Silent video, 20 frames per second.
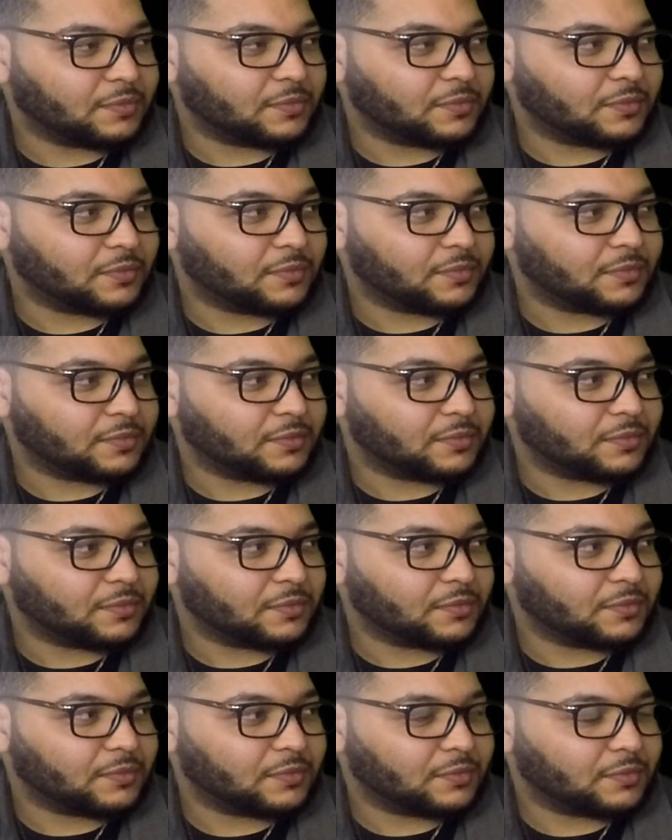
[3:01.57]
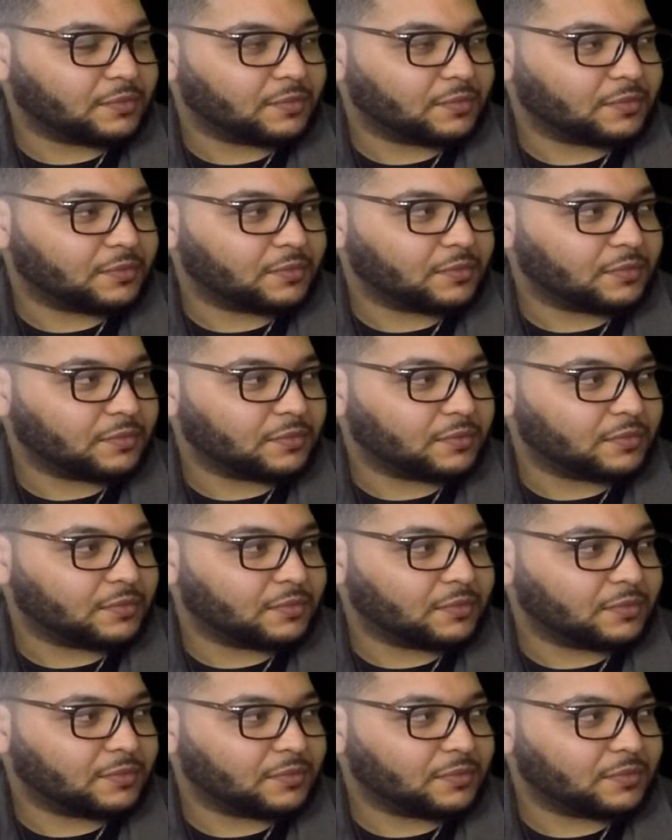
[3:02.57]

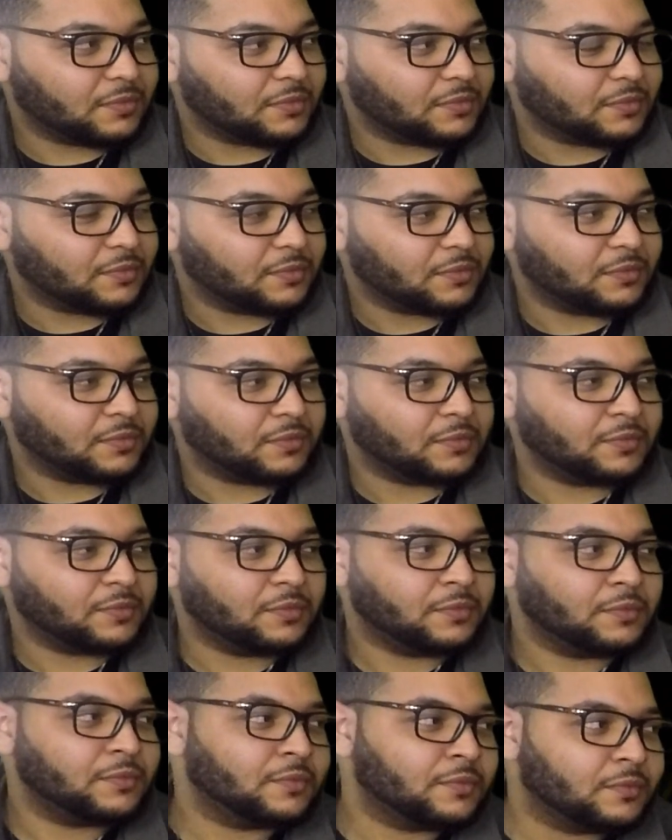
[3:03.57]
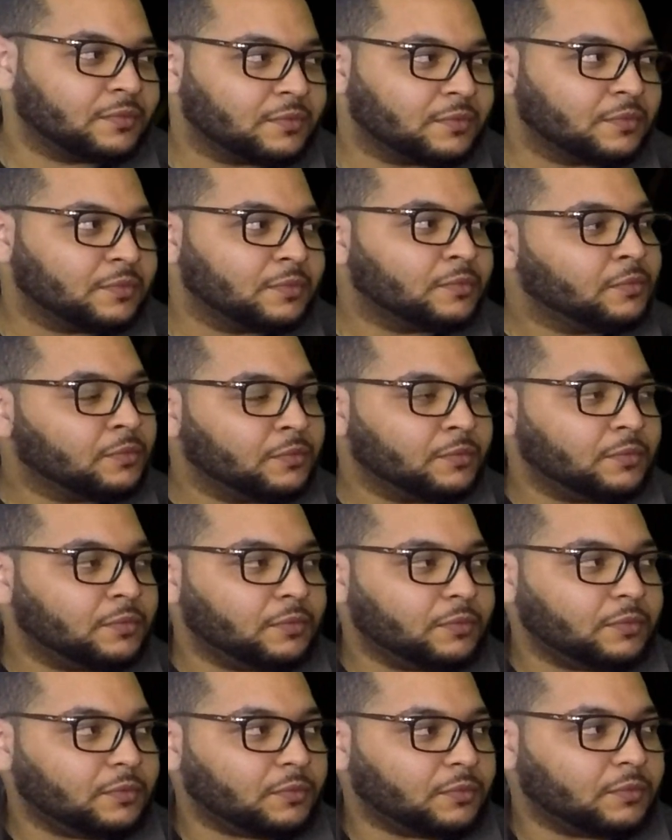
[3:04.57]

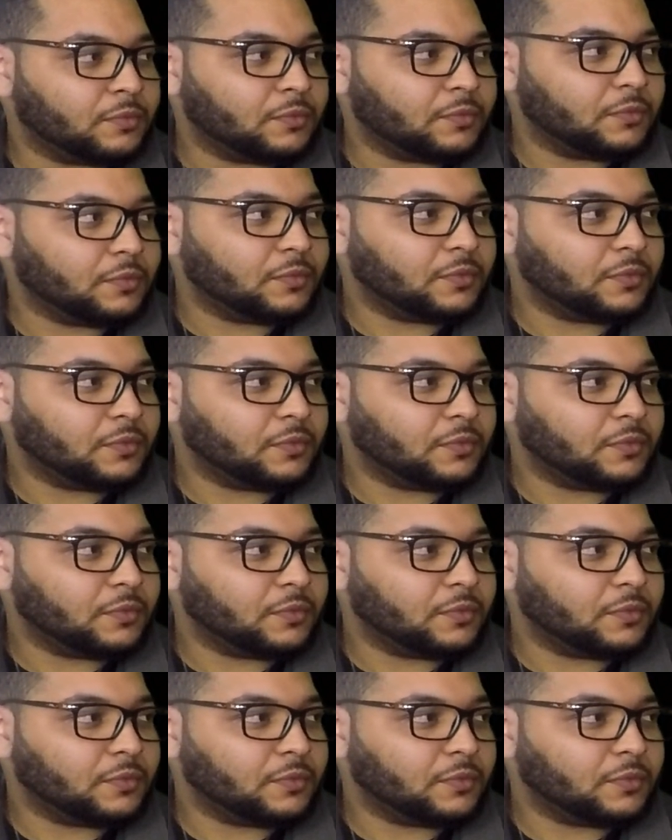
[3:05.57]
This person isn't speaking.